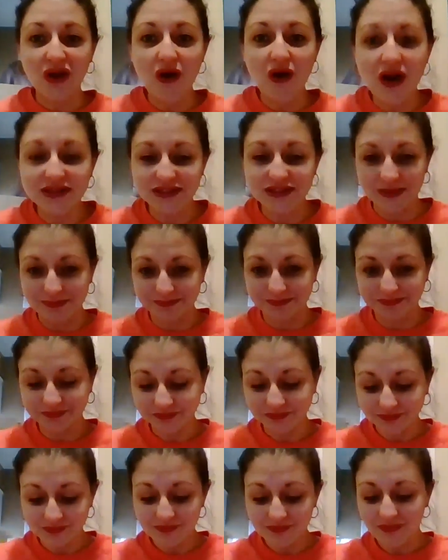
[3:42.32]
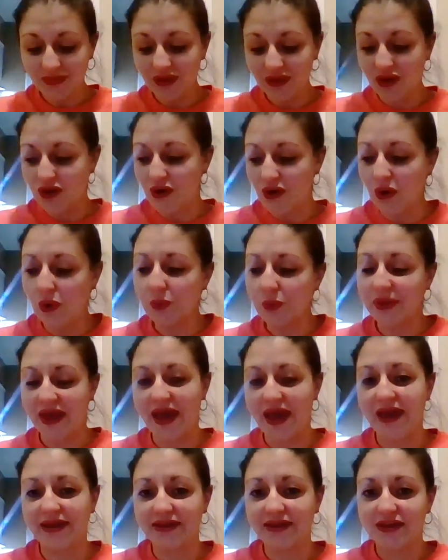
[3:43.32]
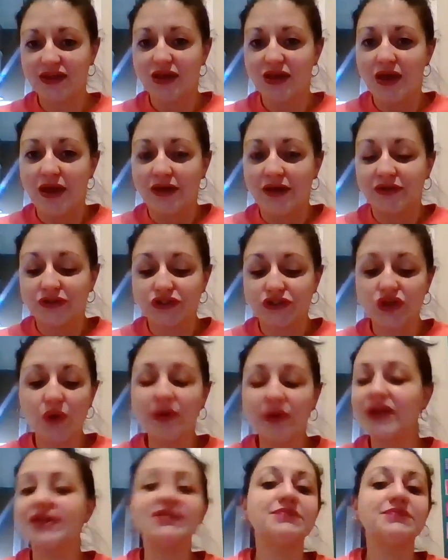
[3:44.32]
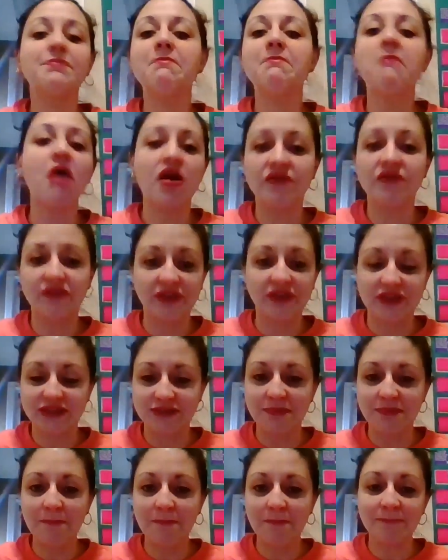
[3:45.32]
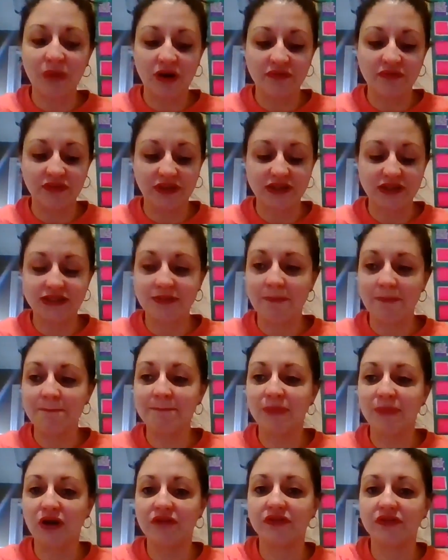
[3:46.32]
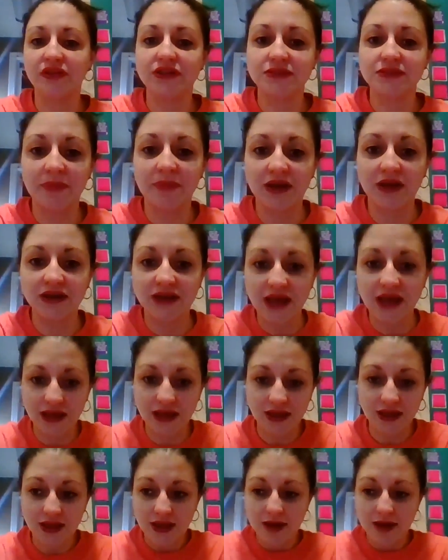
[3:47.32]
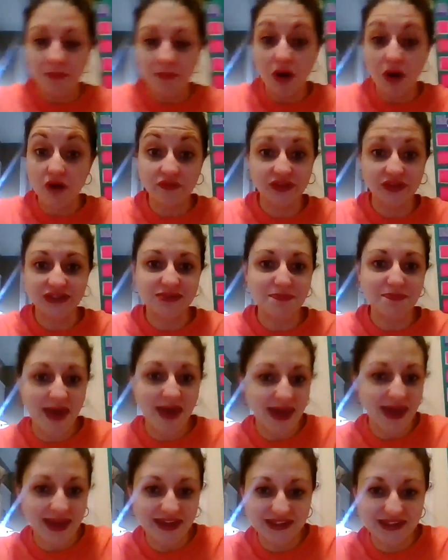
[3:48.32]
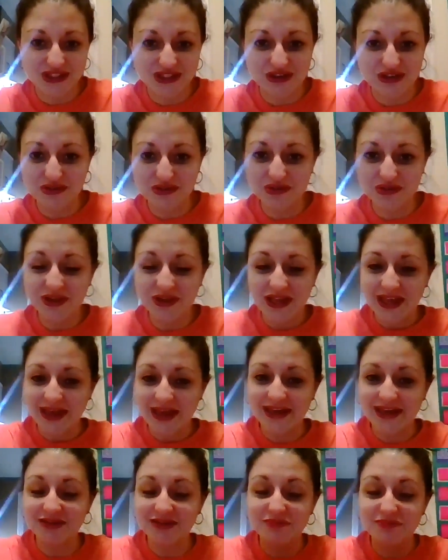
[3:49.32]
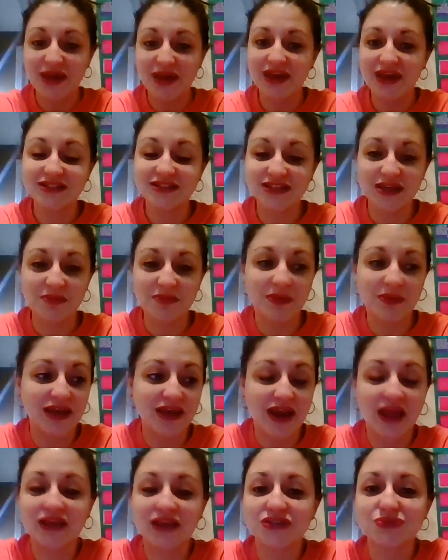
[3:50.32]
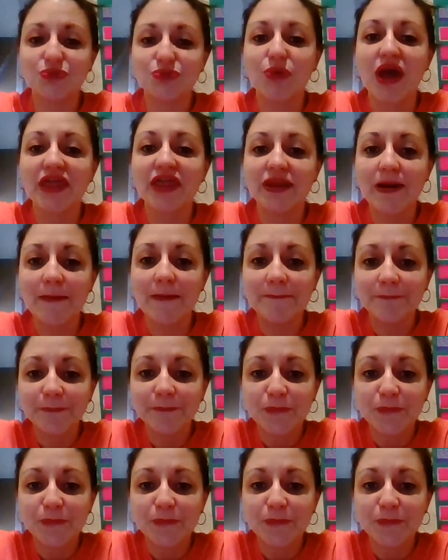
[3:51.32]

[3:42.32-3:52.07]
Awesome. Okay. So it is marvelous, marvelous, marvelous Monday, marvelous May too and in May it's going to be nice weather.